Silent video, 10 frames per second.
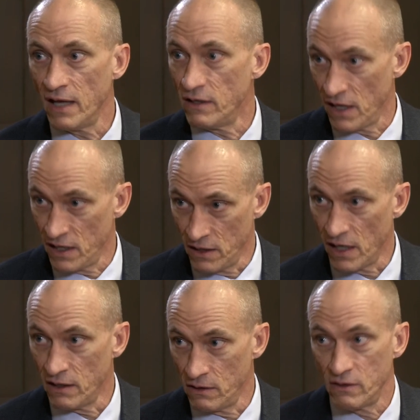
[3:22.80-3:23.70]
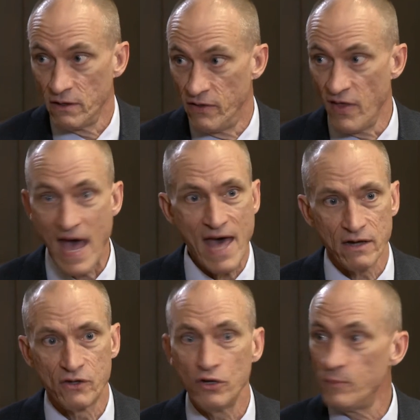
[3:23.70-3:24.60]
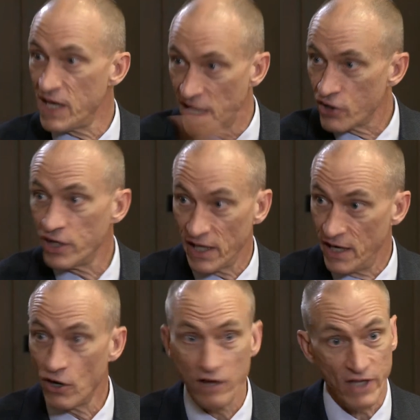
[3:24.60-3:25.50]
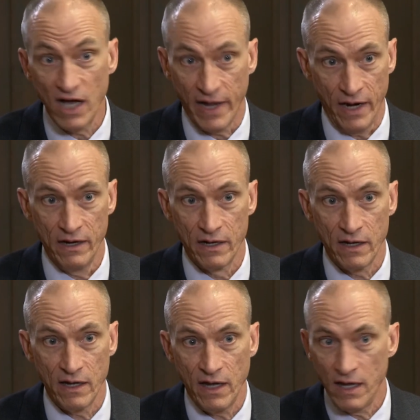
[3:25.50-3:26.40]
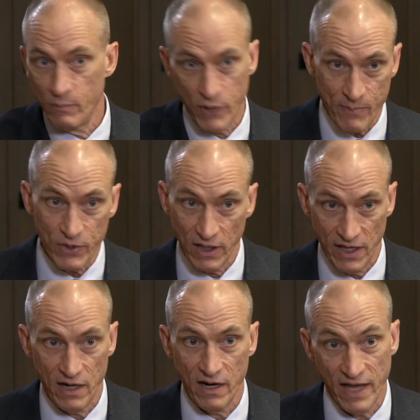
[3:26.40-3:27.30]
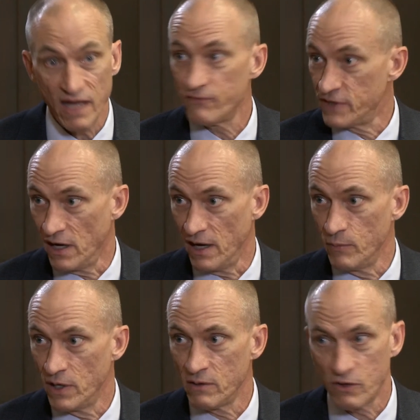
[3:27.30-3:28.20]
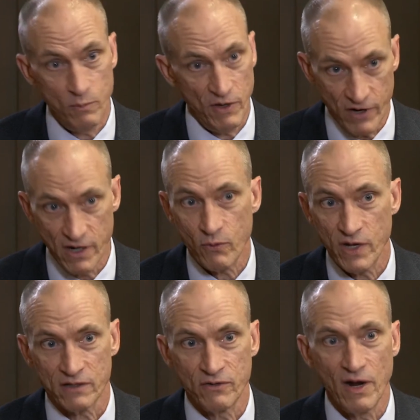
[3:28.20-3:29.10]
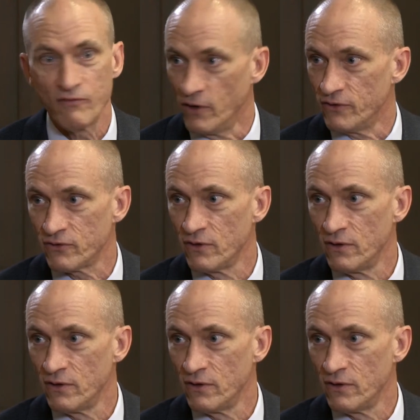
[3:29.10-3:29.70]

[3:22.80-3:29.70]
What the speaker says: And that could be calculated offline and populated ahead of time and could be very quick to reference.